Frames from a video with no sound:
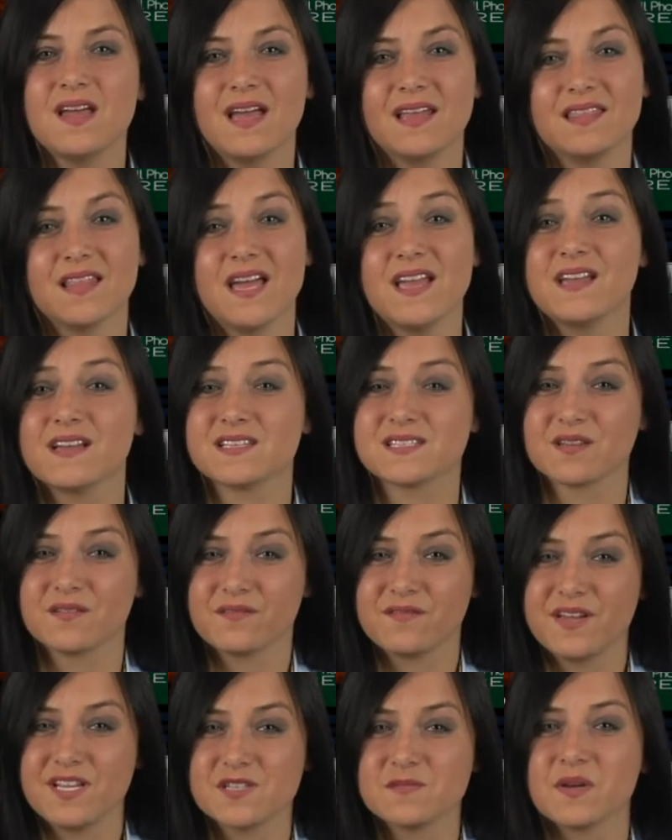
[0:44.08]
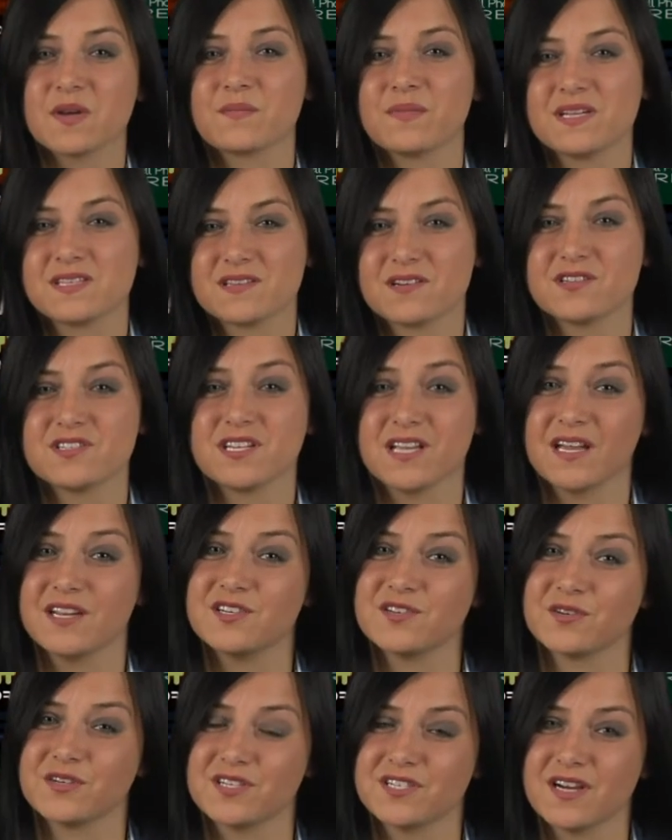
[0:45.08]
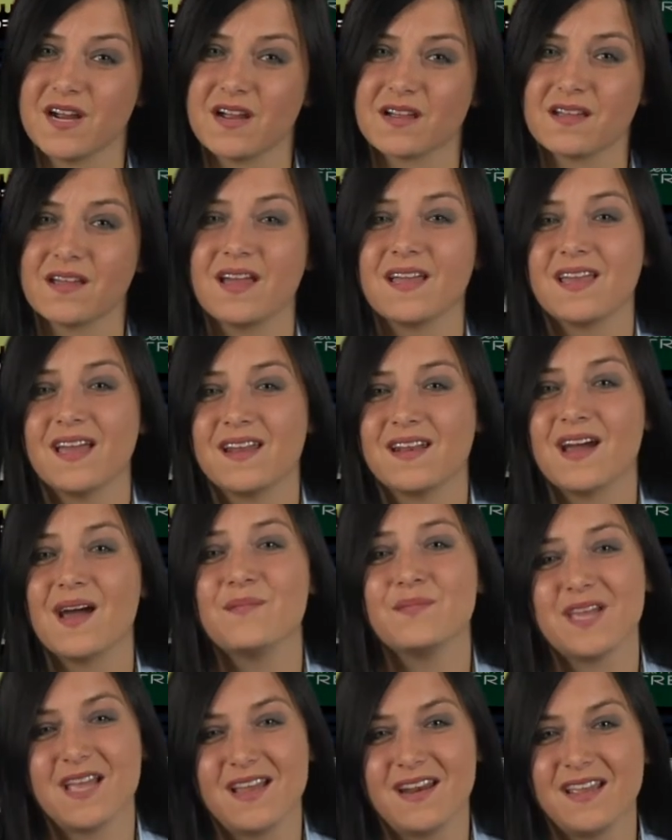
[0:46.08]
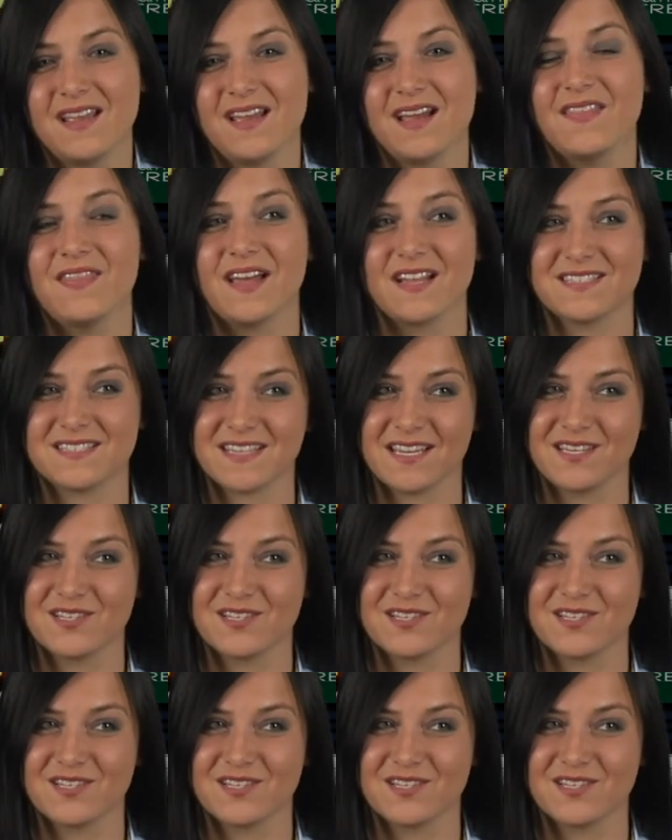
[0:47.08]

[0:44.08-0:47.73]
And like us on Facebook by searching AndroidTrek. Again, I'm Katie, and that's the